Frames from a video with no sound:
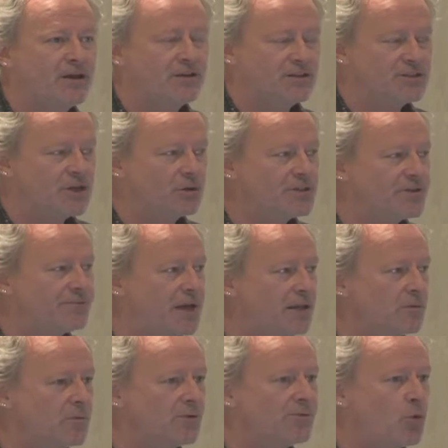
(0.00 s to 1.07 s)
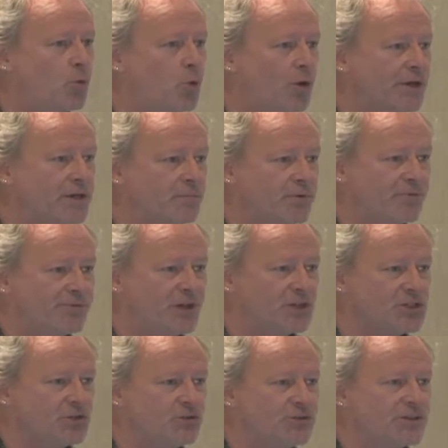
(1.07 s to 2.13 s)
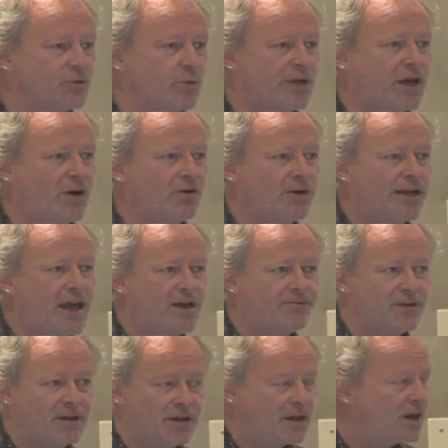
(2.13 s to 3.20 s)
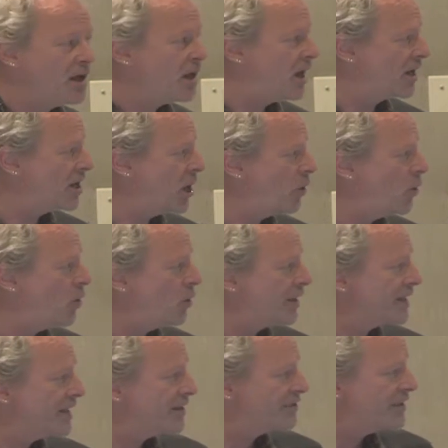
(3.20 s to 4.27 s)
So it's available for working professionals, and we currently have a cohort in